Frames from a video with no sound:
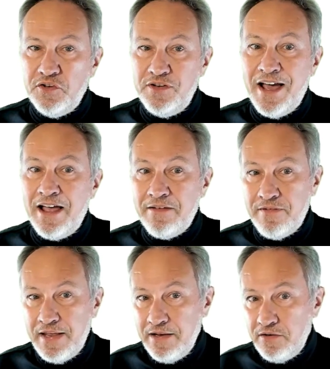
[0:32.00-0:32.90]
dive
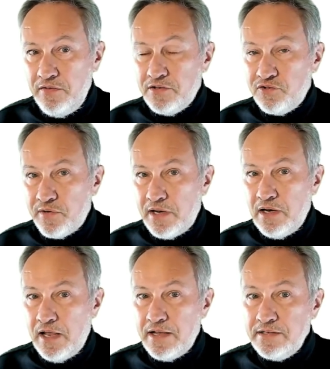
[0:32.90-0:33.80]
into the string
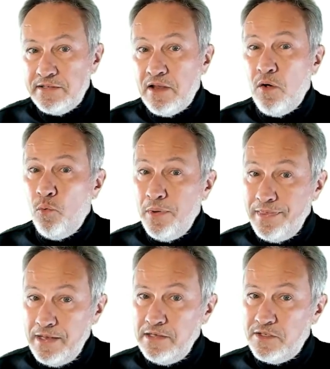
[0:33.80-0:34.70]
class
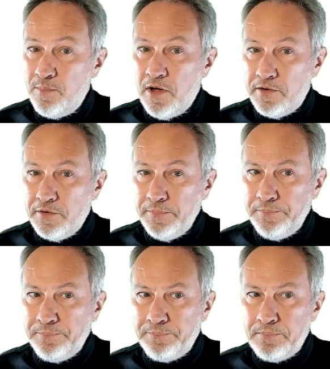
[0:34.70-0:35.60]
within Spotter.
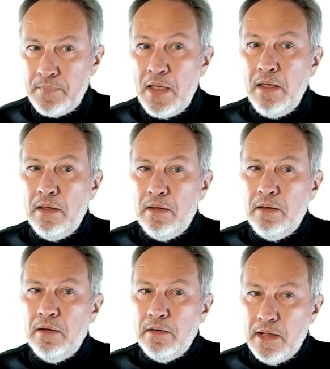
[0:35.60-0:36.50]

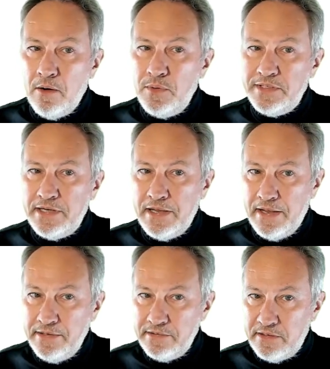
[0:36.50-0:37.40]
Now we see
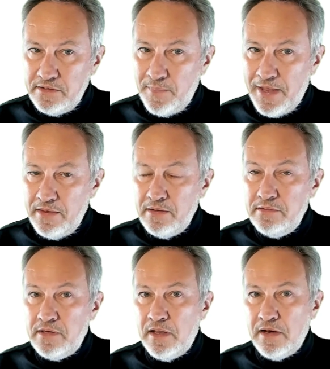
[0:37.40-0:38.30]
instance
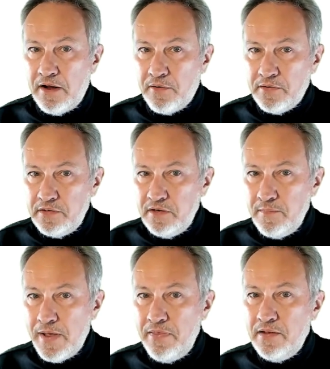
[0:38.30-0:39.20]
methods, inherited
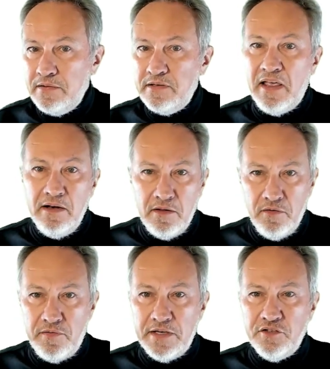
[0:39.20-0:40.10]
methods, and other
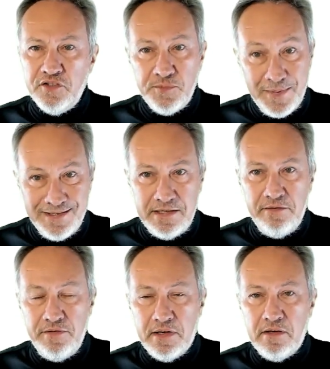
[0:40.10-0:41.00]
features
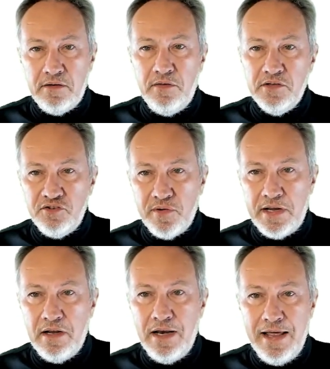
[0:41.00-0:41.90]
specific to the
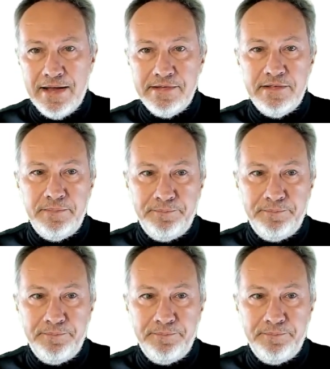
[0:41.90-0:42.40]
string class.